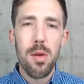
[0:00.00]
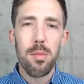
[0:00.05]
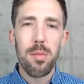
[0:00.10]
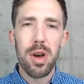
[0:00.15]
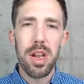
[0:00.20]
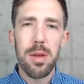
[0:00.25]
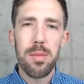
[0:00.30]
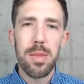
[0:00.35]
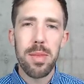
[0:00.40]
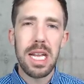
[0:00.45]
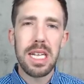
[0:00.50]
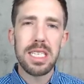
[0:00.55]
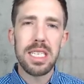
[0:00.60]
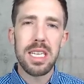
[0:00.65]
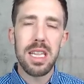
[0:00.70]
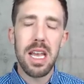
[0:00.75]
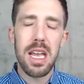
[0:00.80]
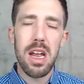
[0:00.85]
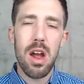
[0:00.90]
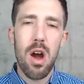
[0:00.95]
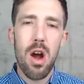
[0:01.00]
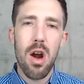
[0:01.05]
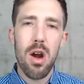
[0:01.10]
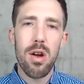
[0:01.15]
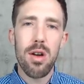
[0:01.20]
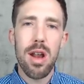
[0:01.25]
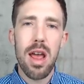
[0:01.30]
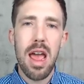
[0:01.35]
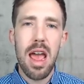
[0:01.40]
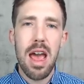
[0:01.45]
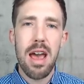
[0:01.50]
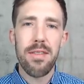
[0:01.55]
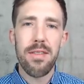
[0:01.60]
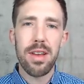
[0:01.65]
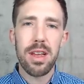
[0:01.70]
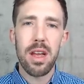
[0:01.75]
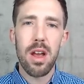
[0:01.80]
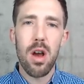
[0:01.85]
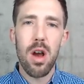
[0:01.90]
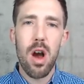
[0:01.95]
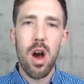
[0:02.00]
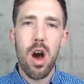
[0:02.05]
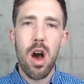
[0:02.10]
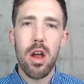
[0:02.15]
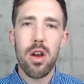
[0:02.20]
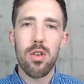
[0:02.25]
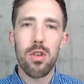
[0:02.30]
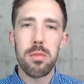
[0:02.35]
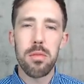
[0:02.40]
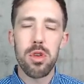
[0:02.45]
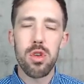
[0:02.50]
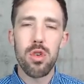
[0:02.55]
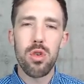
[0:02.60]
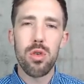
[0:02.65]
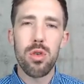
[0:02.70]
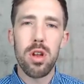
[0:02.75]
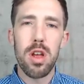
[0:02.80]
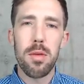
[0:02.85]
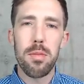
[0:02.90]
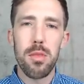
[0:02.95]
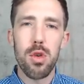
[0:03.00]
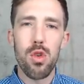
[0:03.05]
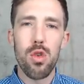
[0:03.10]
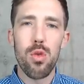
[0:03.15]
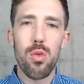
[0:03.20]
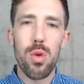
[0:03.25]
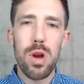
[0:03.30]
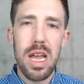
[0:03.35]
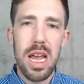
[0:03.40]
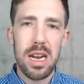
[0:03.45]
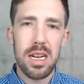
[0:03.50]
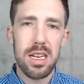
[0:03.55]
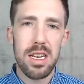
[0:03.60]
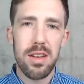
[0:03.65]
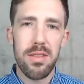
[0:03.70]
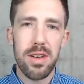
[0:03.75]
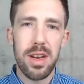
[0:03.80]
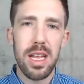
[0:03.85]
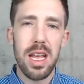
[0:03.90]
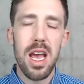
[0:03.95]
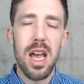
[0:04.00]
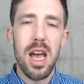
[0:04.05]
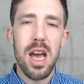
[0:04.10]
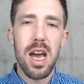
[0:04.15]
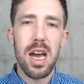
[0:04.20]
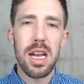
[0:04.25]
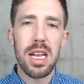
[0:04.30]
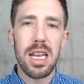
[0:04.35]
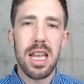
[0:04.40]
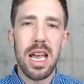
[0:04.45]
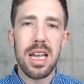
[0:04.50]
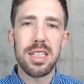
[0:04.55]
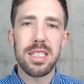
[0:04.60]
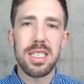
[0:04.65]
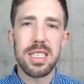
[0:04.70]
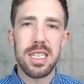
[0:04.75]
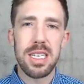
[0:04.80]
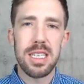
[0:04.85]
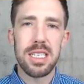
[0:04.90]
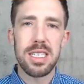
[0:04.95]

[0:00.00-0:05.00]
But it means that they aren't having autoimmune immune reactivity against this